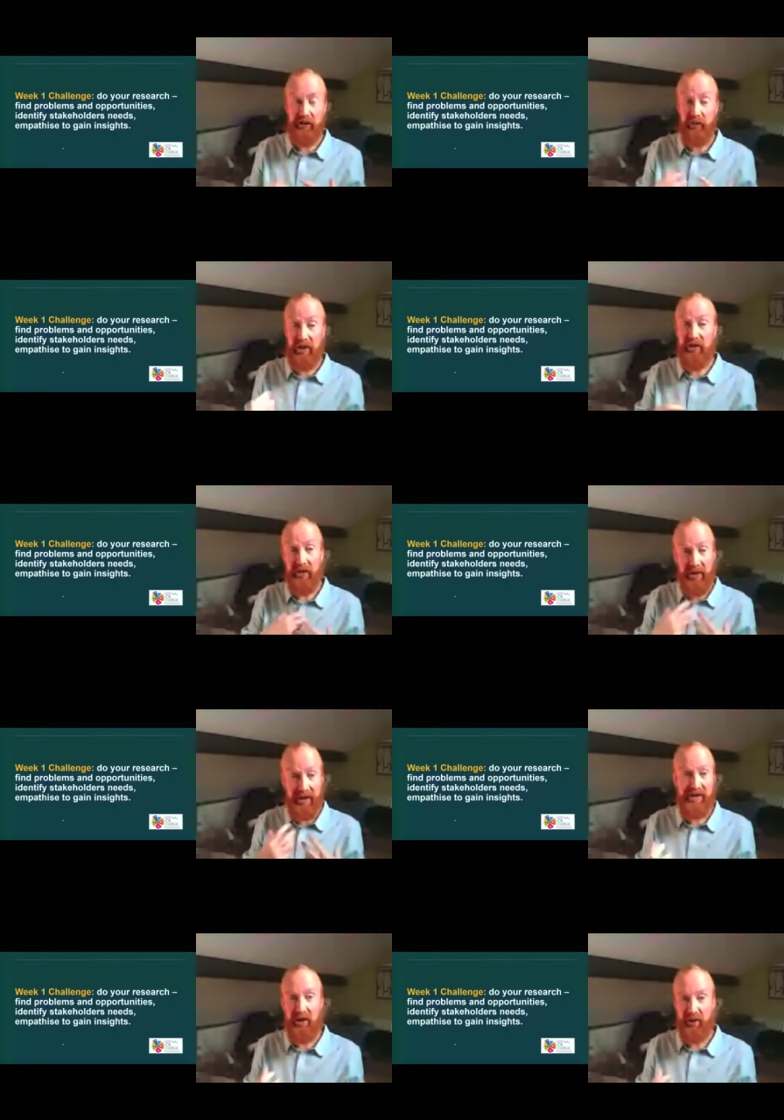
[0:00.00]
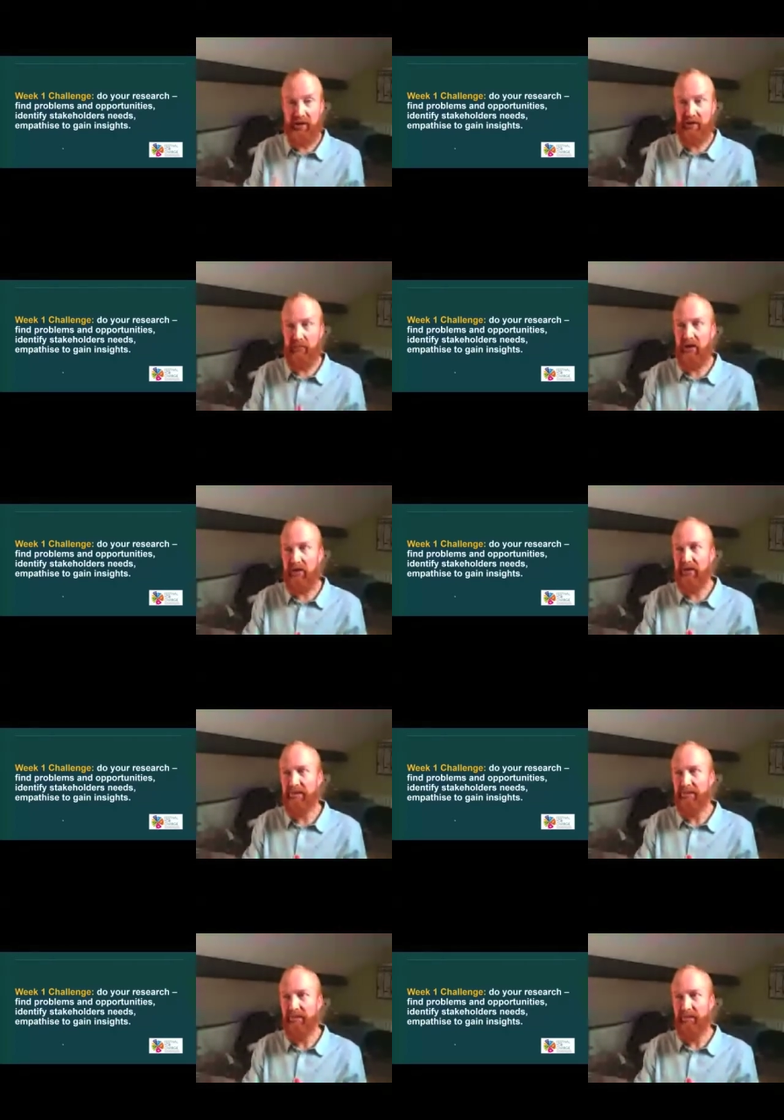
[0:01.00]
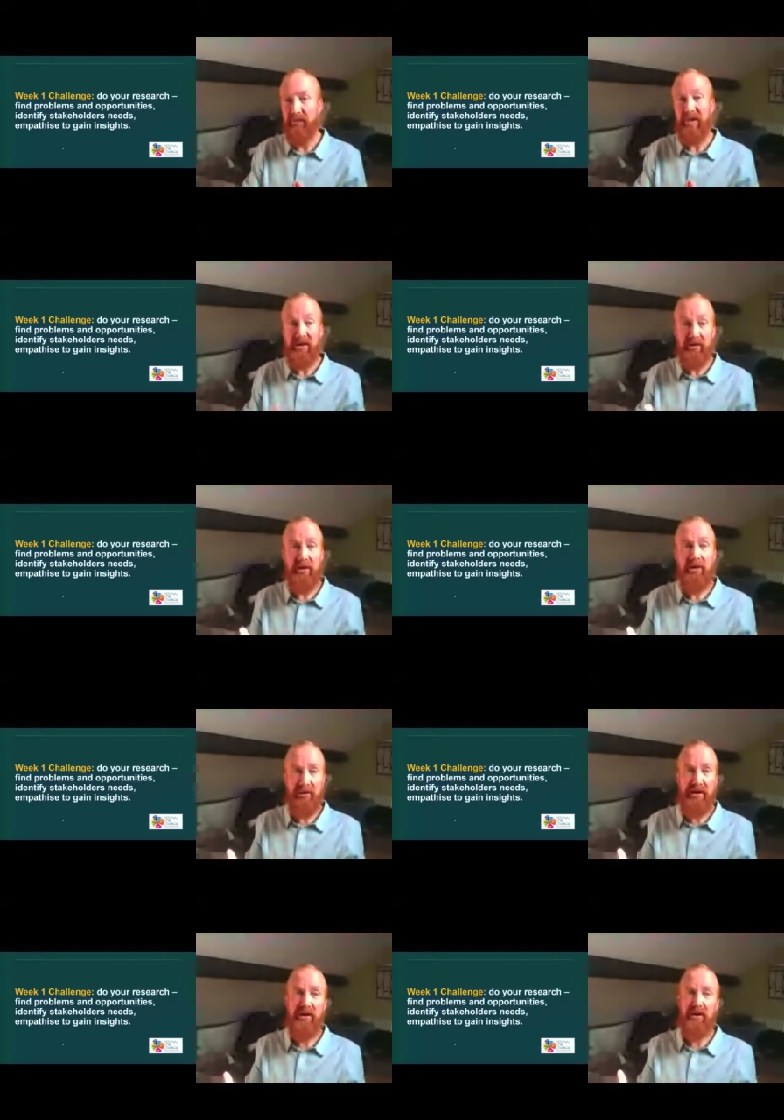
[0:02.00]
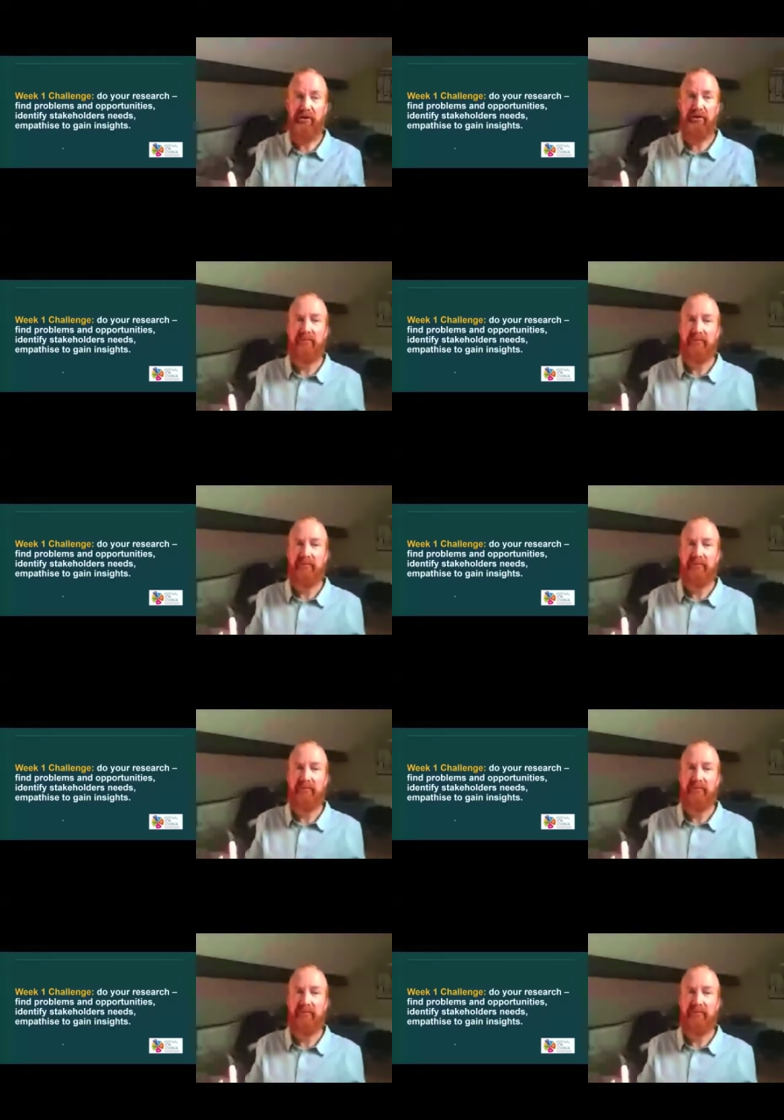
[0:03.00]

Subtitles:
of which this session is a part, is do your research.